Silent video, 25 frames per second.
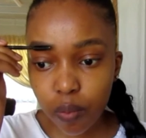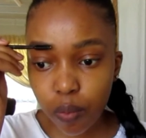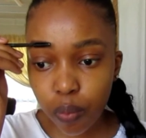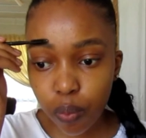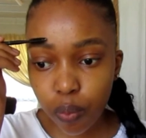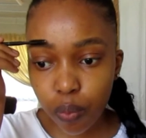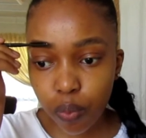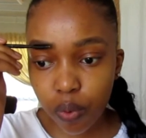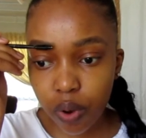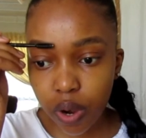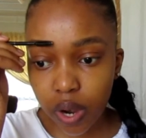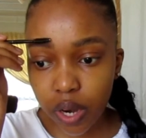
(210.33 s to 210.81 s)

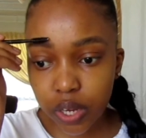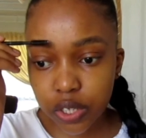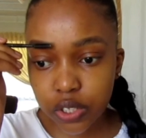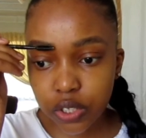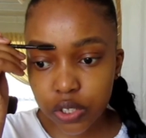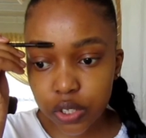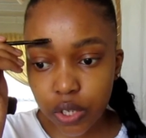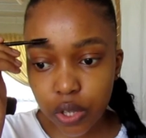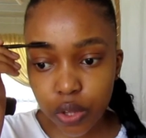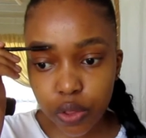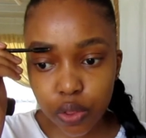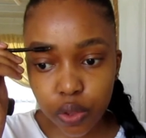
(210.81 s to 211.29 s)

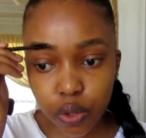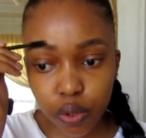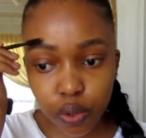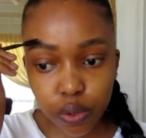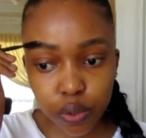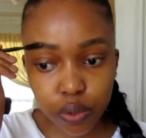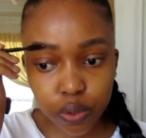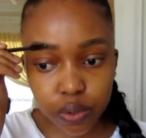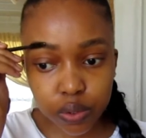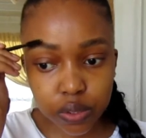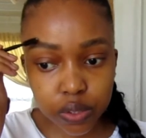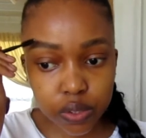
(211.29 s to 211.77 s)
brush
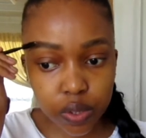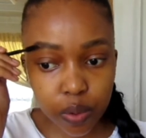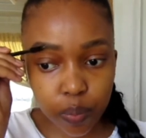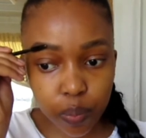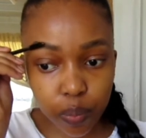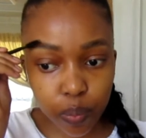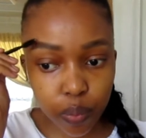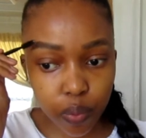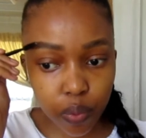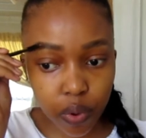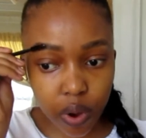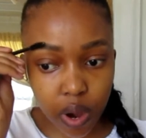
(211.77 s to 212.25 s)
those
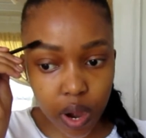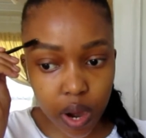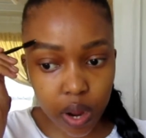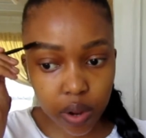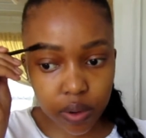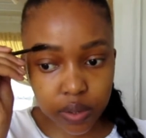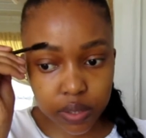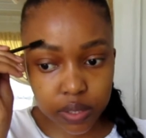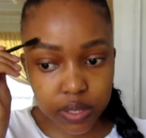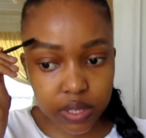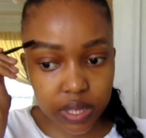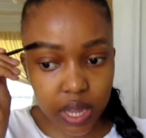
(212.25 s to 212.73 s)

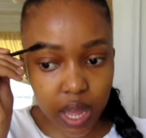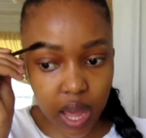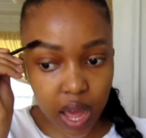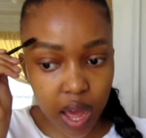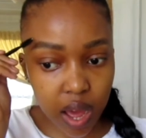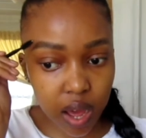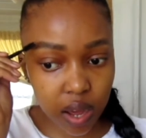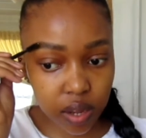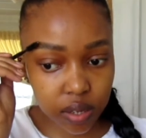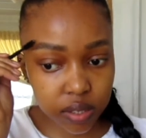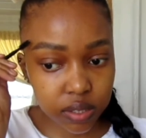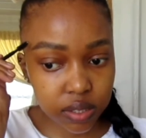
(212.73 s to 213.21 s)
brows
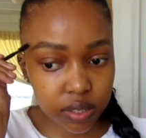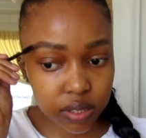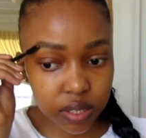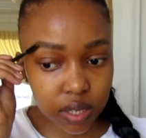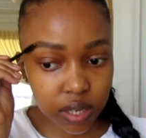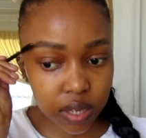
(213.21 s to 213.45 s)
out.